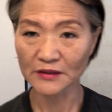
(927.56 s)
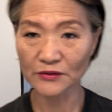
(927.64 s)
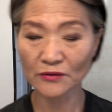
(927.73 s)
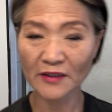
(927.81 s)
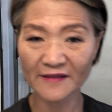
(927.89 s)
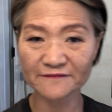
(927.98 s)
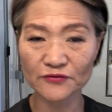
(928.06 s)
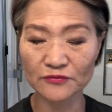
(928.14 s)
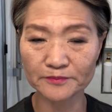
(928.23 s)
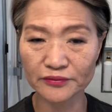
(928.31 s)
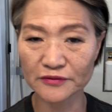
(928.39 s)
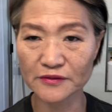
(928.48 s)
You have to
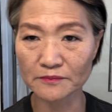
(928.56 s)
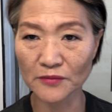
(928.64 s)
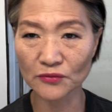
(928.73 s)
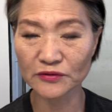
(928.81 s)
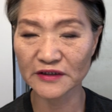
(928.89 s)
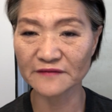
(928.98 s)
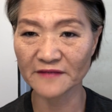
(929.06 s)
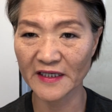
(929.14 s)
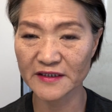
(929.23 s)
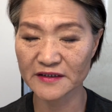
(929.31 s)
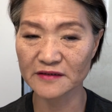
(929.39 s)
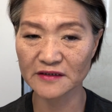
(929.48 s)
put
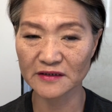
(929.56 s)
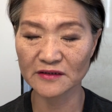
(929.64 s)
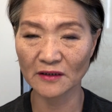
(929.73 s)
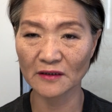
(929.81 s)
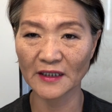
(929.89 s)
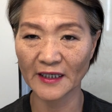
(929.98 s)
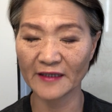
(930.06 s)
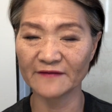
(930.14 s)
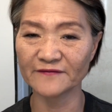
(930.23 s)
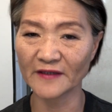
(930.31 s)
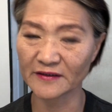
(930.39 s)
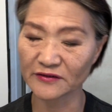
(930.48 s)
motivation in your
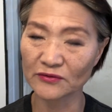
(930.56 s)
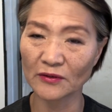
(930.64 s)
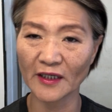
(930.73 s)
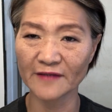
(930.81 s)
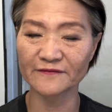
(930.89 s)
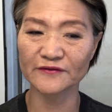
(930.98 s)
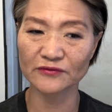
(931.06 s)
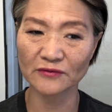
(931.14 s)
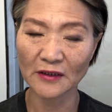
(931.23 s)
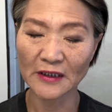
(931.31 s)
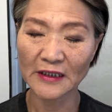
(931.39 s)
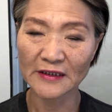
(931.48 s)
life, and you have to
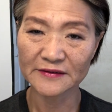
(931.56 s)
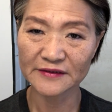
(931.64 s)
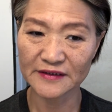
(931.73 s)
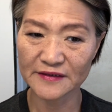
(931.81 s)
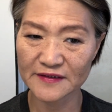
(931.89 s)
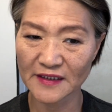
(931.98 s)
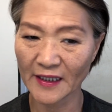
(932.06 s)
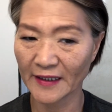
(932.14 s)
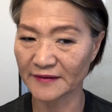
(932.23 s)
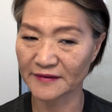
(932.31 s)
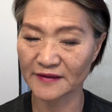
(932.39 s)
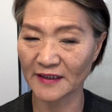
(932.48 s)

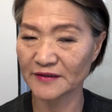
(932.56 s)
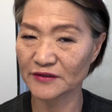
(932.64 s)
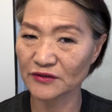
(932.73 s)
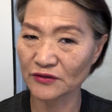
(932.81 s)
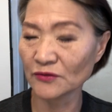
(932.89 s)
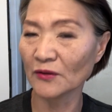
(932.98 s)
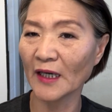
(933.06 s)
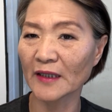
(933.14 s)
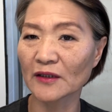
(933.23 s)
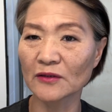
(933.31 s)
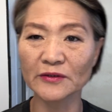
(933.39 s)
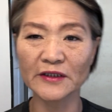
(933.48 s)
decide that you are
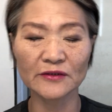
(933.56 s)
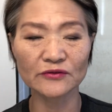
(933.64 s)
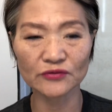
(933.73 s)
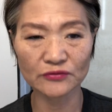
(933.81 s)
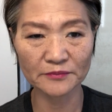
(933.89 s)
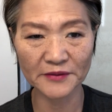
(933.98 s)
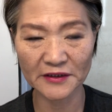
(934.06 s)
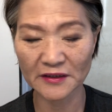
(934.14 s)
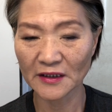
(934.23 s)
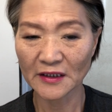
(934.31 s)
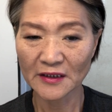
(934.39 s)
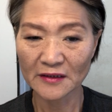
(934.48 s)
going to
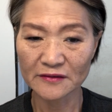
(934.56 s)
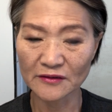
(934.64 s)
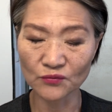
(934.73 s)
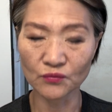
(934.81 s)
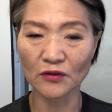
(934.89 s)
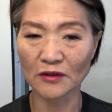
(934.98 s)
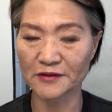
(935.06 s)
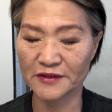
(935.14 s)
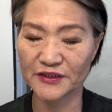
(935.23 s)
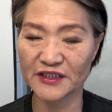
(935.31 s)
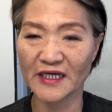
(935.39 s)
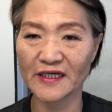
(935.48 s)
be the world
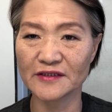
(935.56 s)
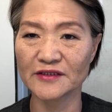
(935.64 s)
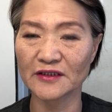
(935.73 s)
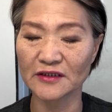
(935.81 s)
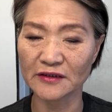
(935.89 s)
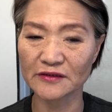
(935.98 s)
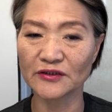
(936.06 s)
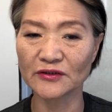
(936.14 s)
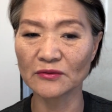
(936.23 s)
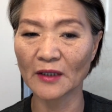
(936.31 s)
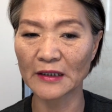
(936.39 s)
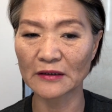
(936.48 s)
changer, and
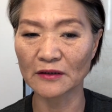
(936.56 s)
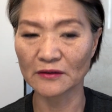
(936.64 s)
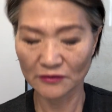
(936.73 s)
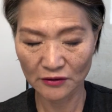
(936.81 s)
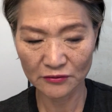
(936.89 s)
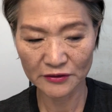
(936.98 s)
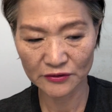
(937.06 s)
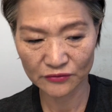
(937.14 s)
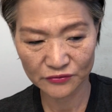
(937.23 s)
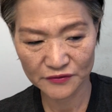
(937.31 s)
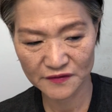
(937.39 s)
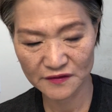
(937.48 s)
you are going
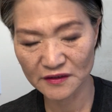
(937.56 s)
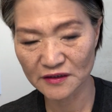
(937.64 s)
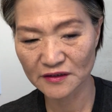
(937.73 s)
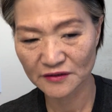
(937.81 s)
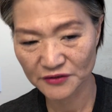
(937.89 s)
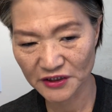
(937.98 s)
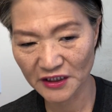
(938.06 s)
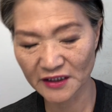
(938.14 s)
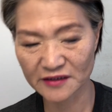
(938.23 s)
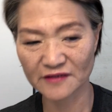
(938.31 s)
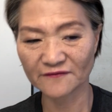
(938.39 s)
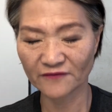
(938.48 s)
to see the
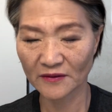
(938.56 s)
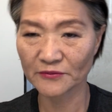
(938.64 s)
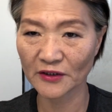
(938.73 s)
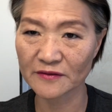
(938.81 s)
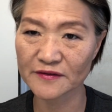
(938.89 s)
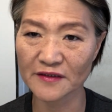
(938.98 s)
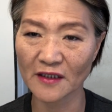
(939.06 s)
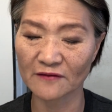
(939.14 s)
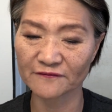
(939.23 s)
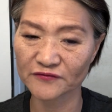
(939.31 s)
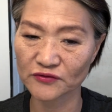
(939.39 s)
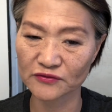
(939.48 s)
change from
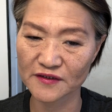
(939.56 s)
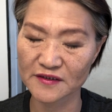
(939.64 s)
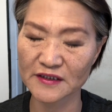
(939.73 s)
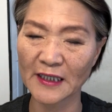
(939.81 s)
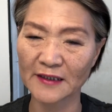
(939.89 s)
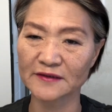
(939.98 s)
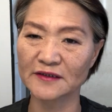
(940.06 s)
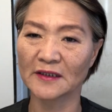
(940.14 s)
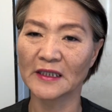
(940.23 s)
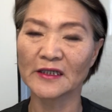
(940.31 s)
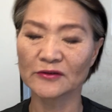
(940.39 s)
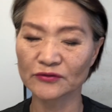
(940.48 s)
yourself to start
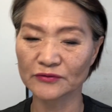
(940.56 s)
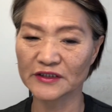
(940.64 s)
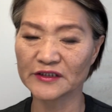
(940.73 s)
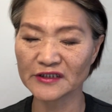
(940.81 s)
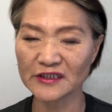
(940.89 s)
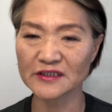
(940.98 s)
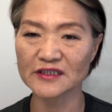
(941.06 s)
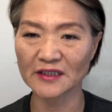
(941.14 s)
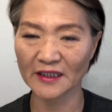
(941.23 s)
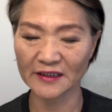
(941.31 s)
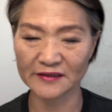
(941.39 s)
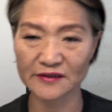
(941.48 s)
to
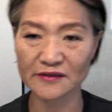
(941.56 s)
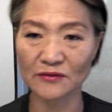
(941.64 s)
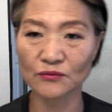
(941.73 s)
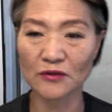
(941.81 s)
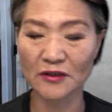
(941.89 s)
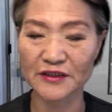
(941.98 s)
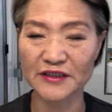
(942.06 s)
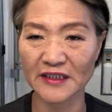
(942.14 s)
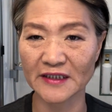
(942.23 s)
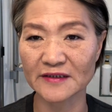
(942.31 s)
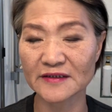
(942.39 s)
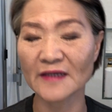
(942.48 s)
initiate the world
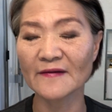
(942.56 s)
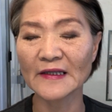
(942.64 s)
change.